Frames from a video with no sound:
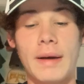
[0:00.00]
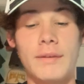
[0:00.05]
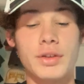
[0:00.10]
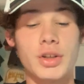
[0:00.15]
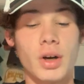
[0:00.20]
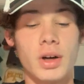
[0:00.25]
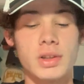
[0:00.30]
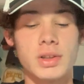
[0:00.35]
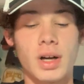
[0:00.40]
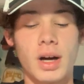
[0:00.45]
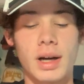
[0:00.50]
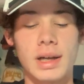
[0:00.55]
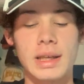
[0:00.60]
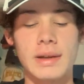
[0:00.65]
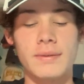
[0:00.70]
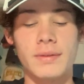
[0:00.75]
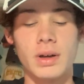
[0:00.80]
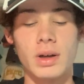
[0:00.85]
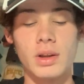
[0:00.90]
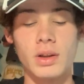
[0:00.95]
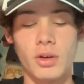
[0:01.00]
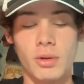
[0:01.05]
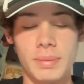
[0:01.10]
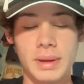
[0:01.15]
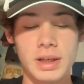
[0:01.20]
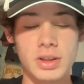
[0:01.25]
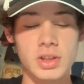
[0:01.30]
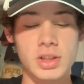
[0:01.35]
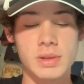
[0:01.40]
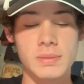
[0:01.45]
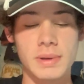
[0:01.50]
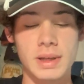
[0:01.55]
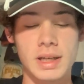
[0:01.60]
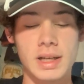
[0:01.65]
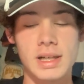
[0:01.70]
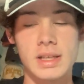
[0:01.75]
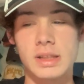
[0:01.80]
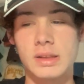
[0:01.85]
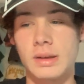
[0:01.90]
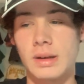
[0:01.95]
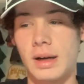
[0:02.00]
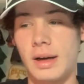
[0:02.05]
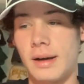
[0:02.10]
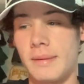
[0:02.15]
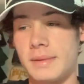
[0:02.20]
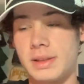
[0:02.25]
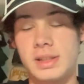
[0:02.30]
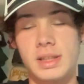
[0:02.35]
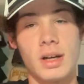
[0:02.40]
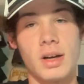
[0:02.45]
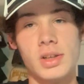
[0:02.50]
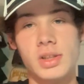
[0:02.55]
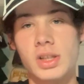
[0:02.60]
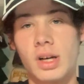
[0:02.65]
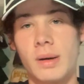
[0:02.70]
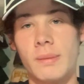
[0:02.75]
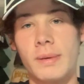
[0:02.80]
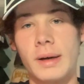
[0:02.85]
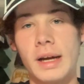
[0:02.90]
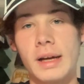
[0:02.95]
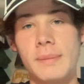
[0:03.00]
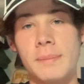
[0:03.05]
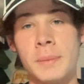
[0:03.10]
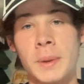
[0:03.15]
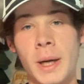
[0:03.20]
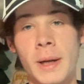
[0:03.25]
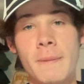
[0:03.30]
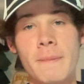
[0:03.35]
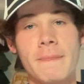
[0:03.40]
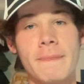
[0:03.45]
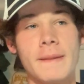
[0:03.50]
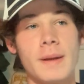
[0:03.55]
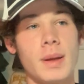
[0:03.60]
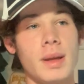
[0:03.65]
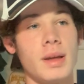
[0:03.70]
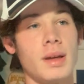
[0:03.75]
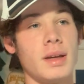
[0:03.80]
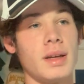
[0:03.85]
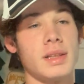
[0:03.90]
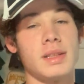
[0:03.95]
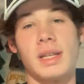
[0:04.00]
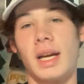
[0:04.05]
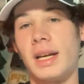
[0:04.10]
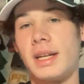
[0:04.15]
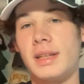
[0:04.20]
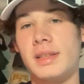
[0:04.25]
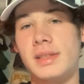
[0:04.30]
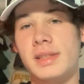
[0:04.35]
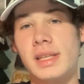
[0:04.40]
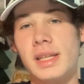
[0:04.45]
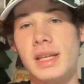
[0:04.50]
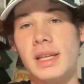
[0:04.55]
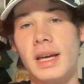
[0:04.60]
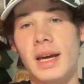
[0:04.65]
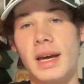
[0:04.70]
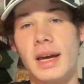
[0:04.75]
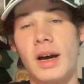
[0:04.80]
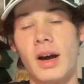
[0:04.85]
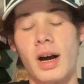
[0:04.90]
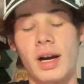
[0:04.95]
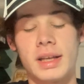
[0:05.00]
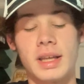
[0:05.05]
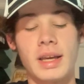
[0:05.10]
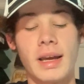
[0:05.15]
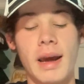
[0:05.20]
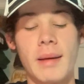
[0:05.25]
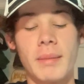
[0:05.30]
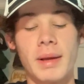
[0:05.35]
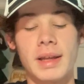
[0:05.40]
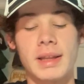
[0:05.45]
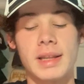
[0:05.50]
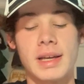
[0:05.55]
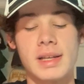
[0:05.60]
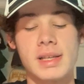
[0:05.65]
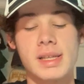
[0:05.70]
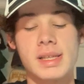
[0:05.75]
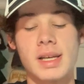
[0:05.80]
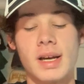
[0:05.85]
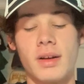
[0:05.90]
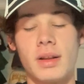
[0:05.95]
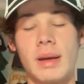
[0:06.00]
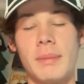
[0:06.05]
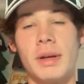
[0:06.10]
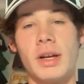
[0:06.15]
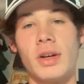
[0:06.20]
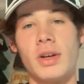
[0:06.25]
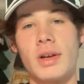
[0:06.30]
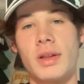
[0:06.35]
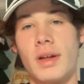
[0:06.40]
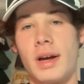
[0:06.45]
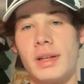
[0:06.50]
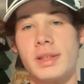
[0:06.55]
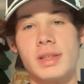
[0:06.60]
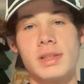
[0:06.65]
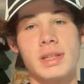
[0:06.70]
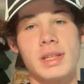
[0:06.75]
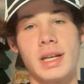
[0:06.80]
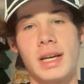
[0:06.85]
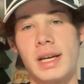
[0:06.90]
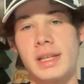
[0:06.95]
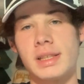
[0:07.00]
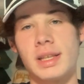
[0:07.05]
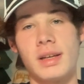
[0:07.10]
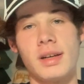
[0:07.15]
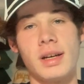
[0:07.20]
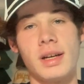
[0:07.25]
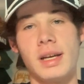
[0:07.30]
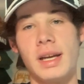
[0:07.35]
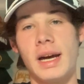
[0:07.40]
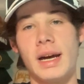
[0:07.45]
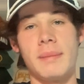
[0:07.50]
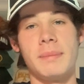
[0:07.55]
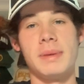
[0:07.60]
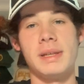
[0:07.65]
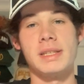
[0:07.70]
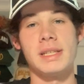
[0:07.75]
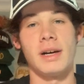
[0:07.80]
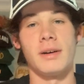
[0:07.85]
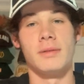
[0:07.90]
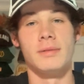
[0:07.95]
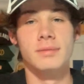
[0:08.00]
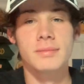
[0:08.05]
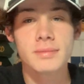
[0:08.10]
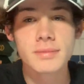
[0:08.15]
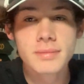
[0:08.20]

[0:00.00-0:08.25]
have Sharks hockey for a little bit just because it's the All-Star break, but excited to see a hockey game like this. So let me know your thoughts. I'll see you guys later, and yeah, peace out.